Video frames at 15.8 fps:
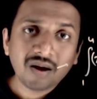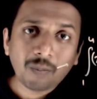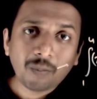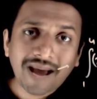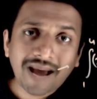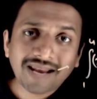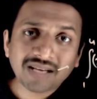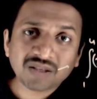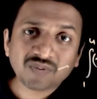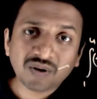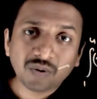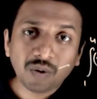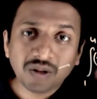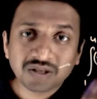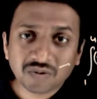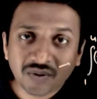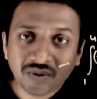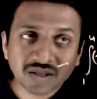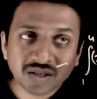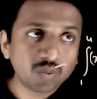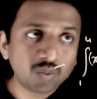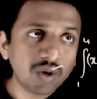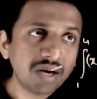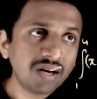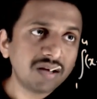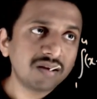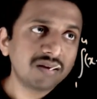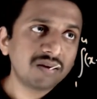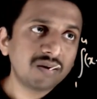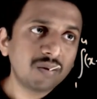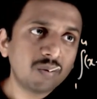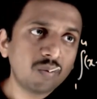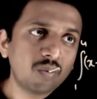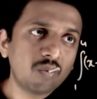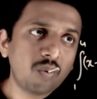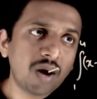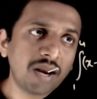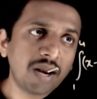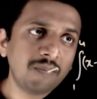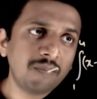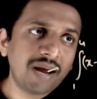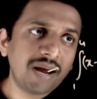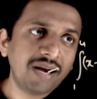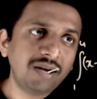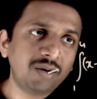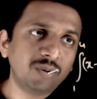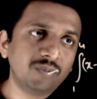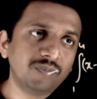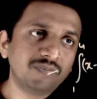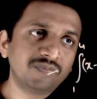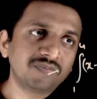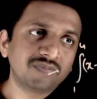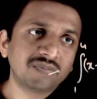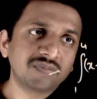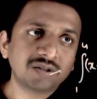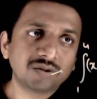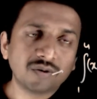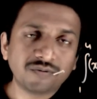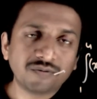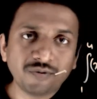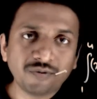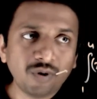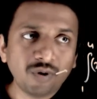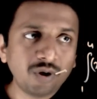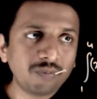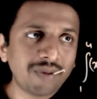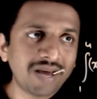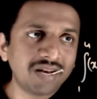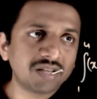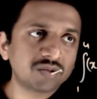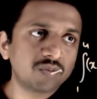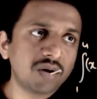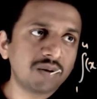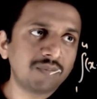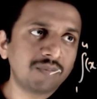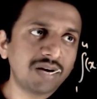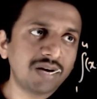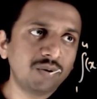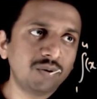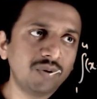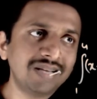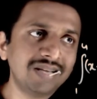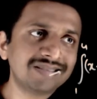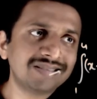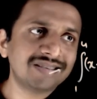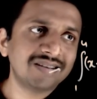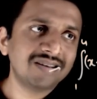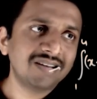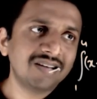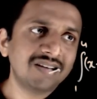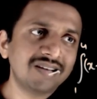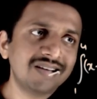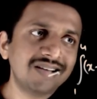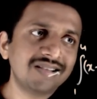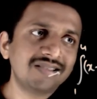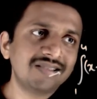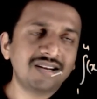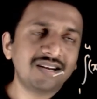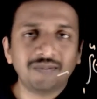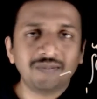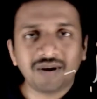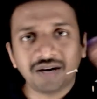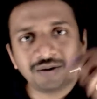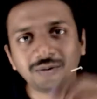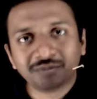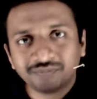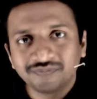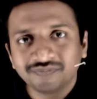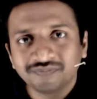minus 1 whole square is 1, 1 by 2, so 4 minus 1 by 2 is 3 by 2.